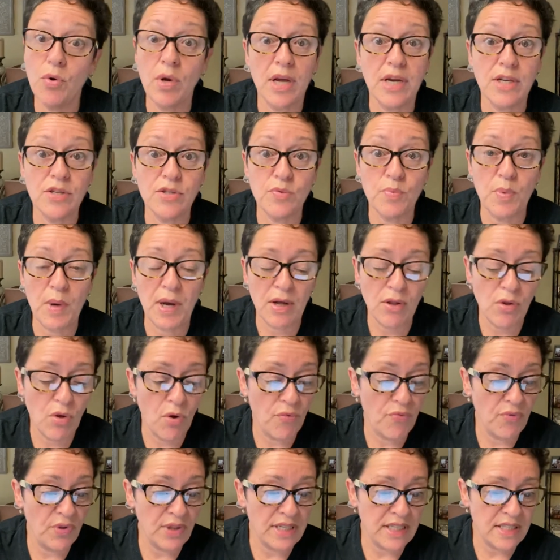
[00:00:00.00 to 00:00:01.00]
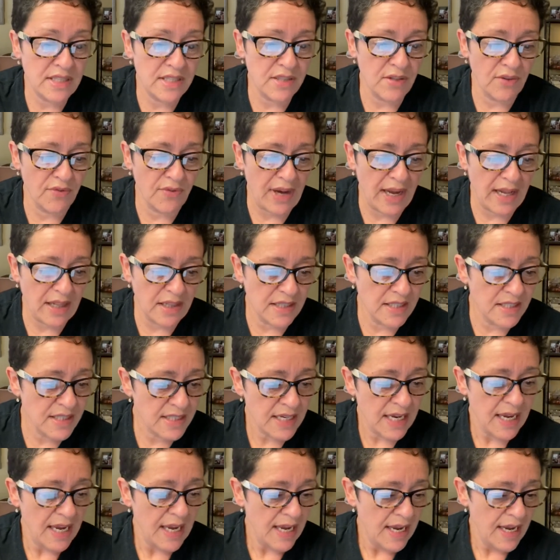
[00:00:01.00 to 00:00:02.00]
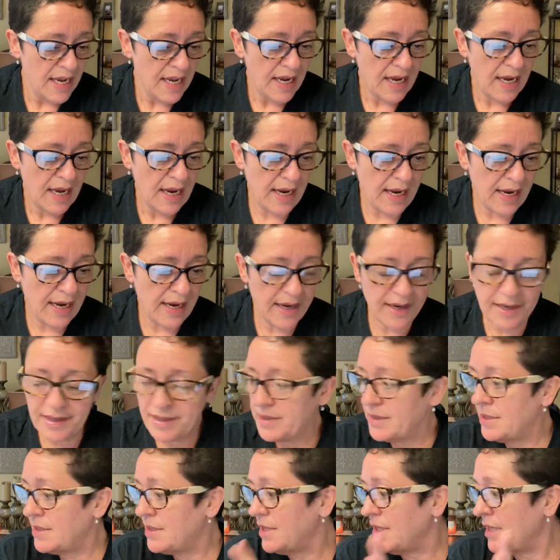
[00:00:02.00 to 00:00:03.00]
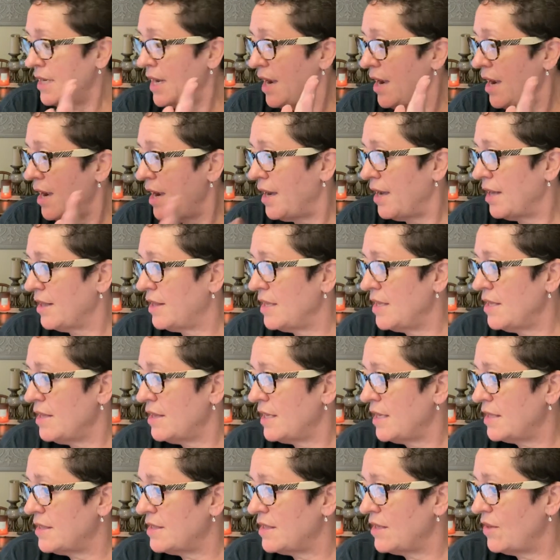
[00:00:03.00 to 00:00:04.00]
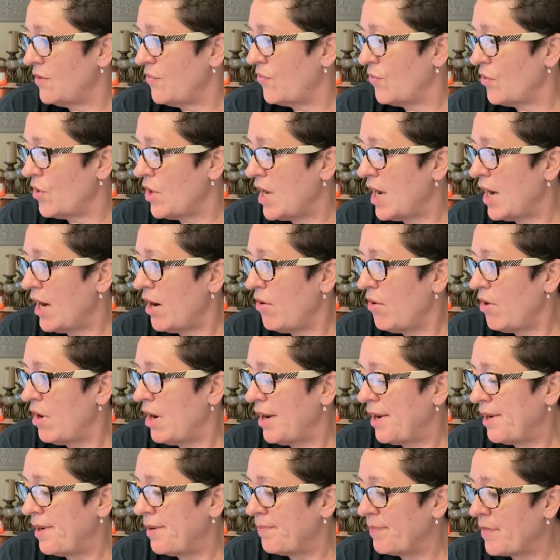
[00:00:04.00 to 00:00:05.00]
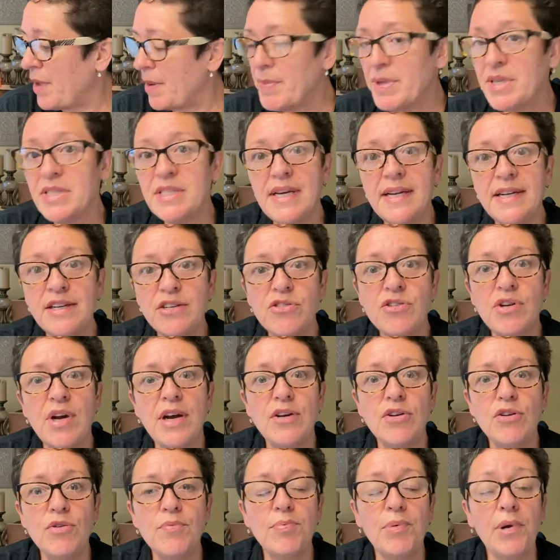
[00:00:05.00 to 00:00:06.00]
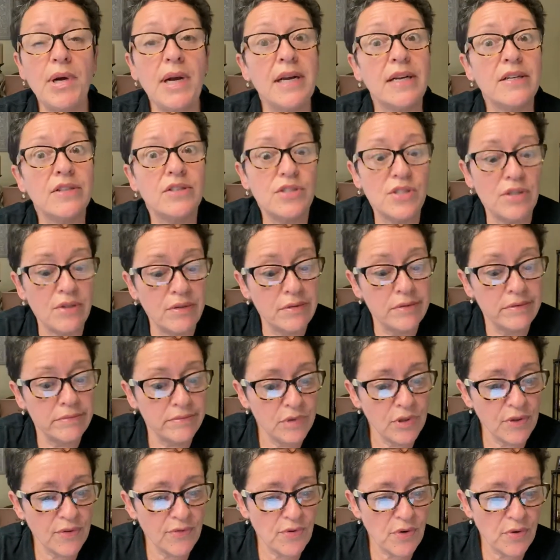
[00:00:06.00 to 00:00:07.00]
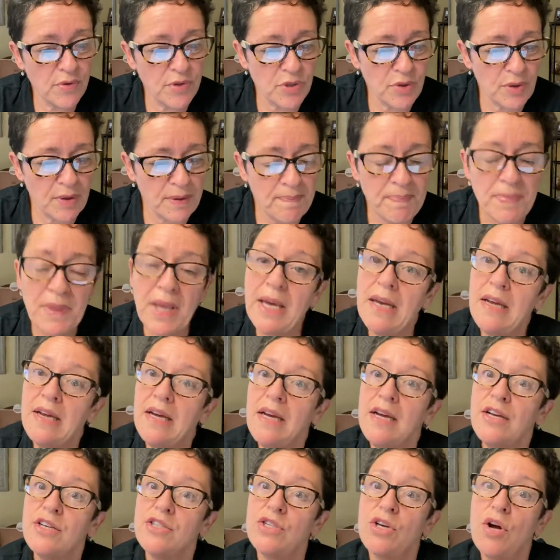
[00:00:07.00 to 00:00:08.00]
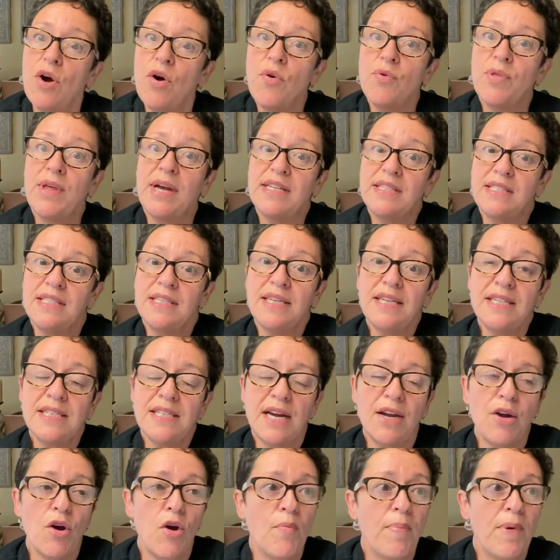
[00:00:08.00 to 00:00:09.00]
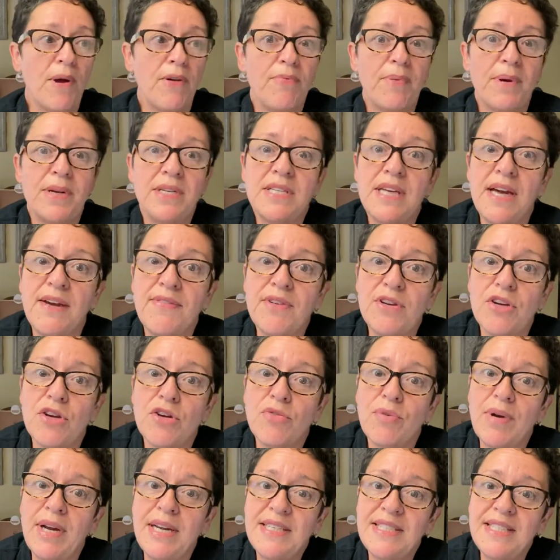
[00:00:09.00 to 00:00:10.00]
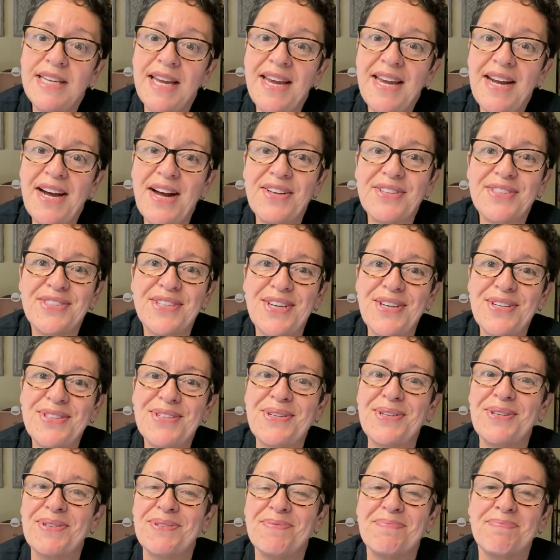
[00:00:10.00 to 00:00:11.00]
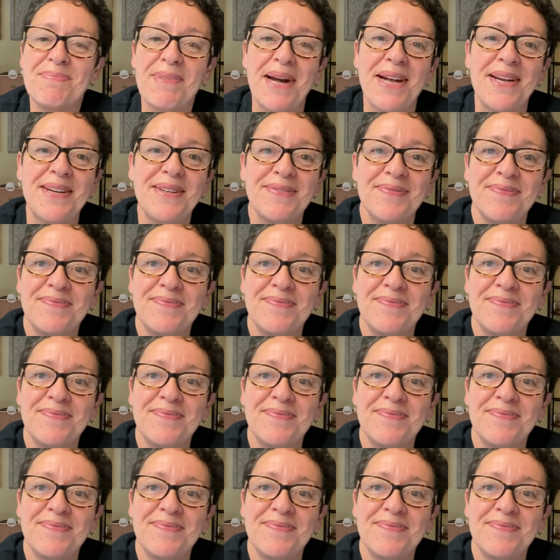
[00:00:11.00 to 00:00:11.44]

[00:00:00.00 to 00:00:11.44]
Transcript: as well. Hopefully it's still valid. And yeah, I think that's it for now. Um, I'm excited to try a new brand, so looking forward to it. So that's it. I hope everybody's having a great day. I'll see you soon. Bye.